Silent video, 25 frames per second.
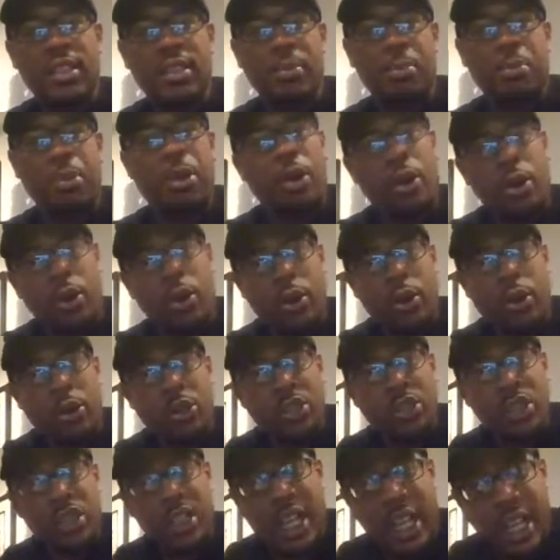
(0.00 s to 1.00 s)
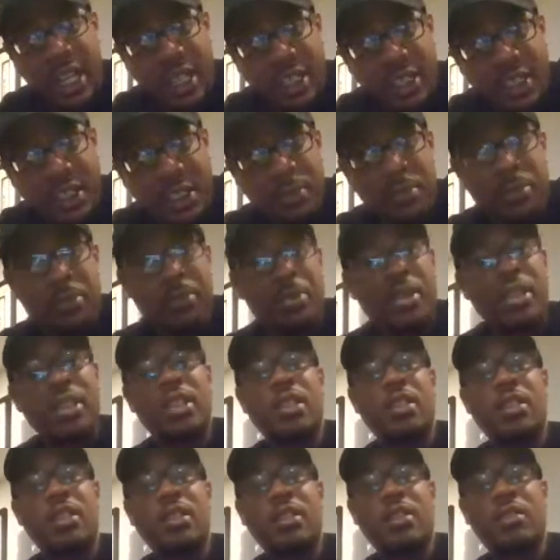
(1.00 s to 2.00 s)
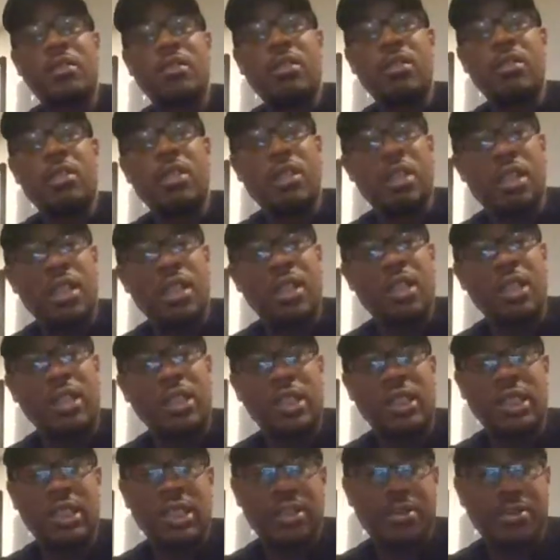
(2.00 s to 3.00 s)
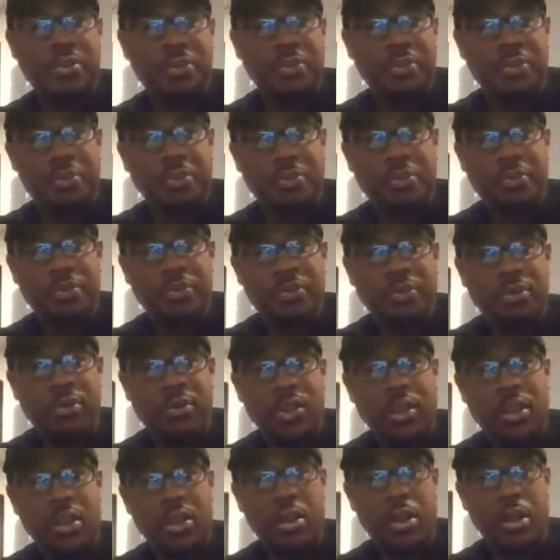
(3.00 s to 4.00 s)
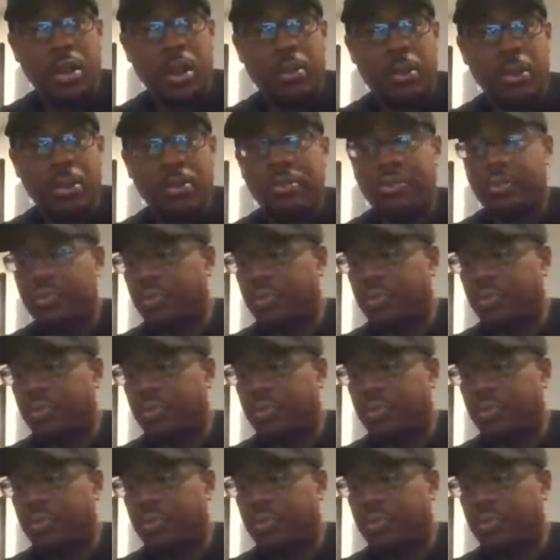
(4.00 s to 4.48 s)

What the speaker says: paws, handsome looks. You hear me?